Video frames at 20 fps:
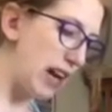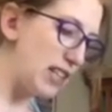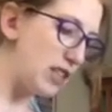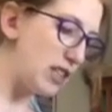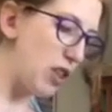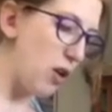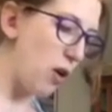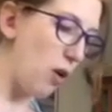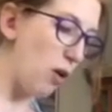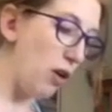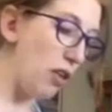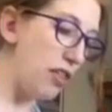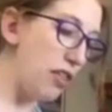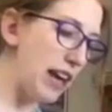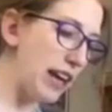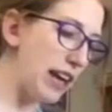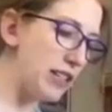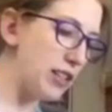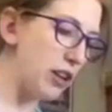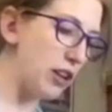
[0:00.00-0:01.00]
so the whole
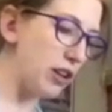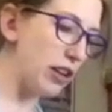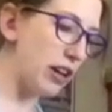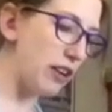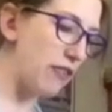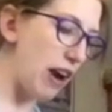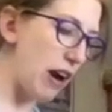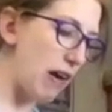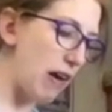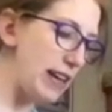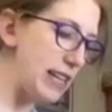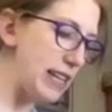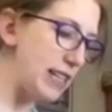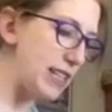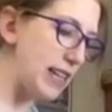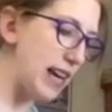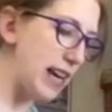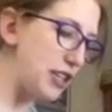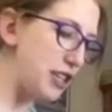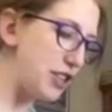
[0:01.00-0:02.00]
thing is going to look very
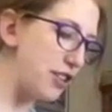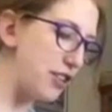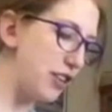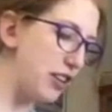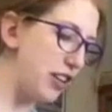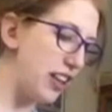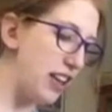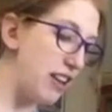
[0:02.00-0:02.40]
intentional,